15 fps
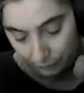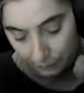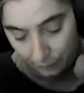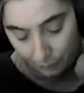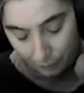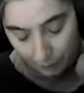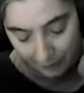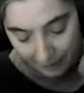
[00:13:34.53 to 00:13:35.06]

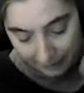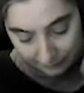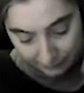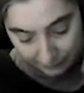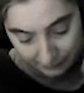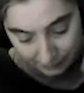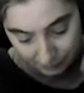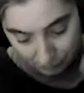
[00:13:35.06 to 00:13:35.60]
your
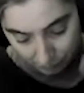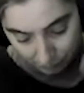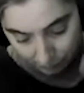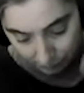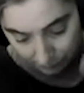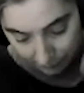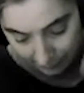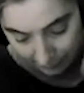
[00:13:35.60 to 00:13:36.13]
pelvis to
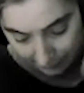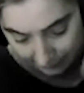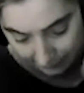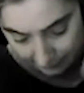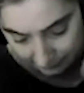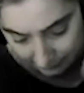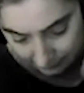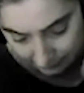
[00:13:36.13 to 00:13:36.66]
the right.